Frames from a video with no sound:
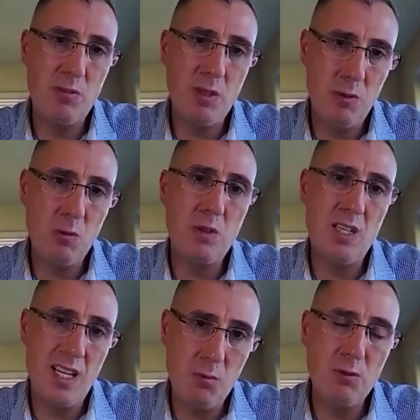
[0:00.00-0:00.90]
People were
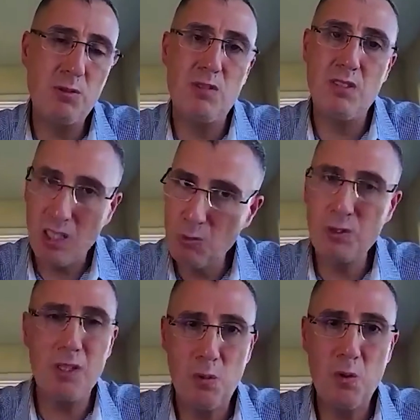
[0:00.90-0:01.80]
able to stick
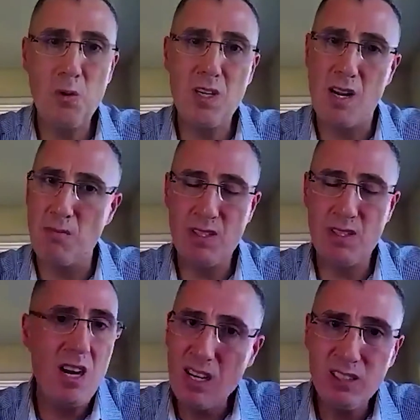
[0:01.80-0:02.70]
with the program. It's
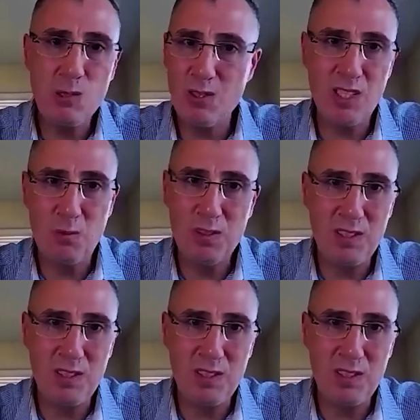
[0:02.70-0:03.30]
hard to stick with,